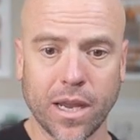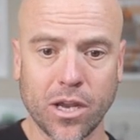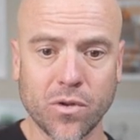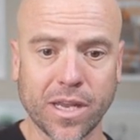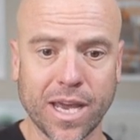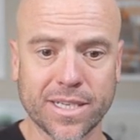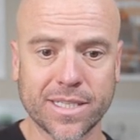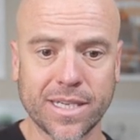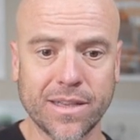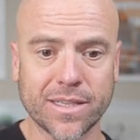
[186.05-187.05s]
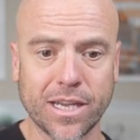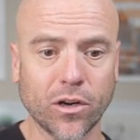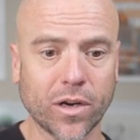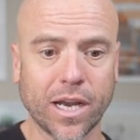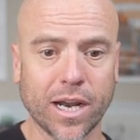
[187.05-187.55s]
You can kind of see this
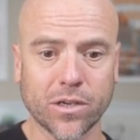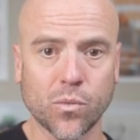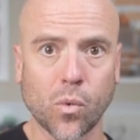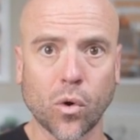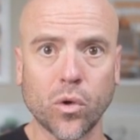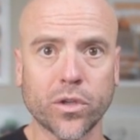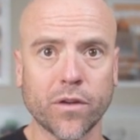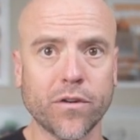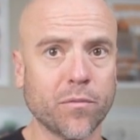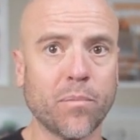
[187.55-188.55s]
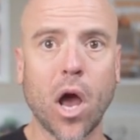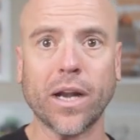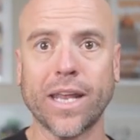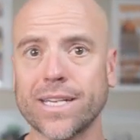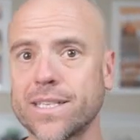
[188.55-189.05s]
interconnected world of different
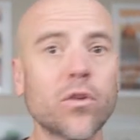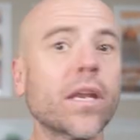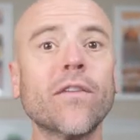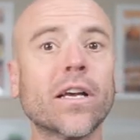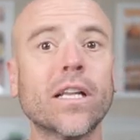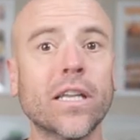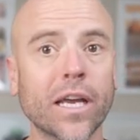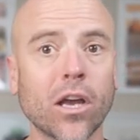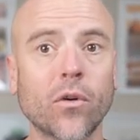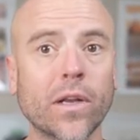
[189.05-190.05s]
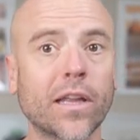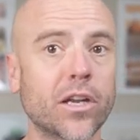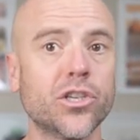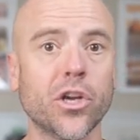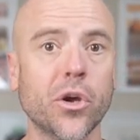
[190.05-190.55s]
podcasts. And you can even click on
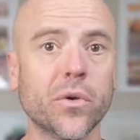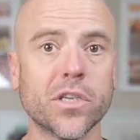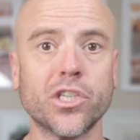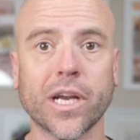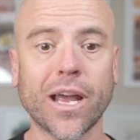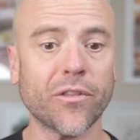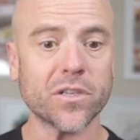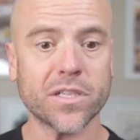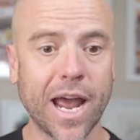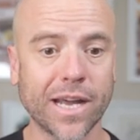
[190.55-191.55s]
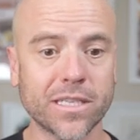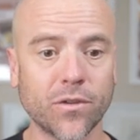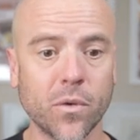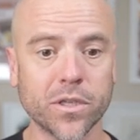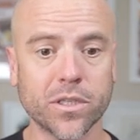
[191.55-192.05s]
related shows and check out their stats if
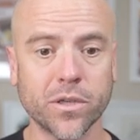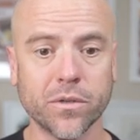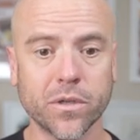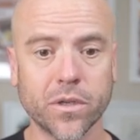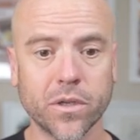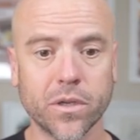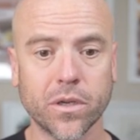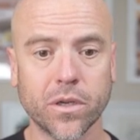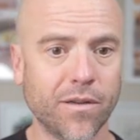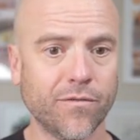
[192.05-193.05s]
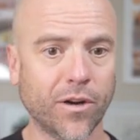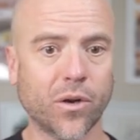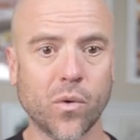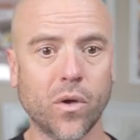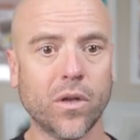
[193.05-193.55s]
you want to. Very
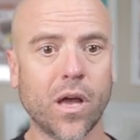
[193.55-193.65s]
cool.